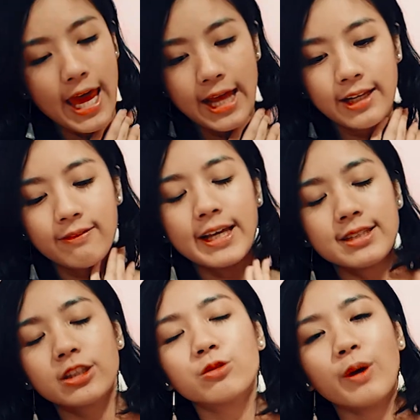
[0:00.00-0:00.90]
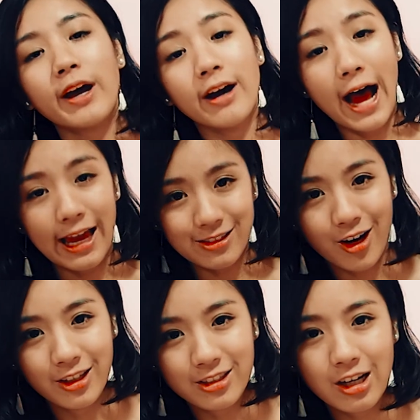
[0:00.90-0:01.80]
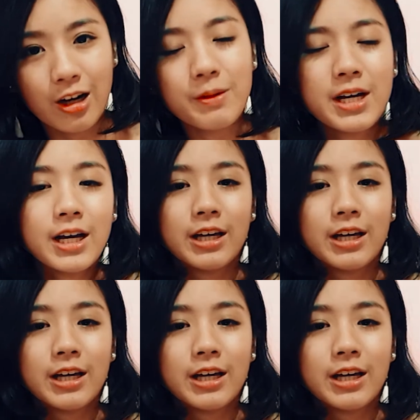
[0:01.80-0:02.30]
and if let's say you wear a high collar top,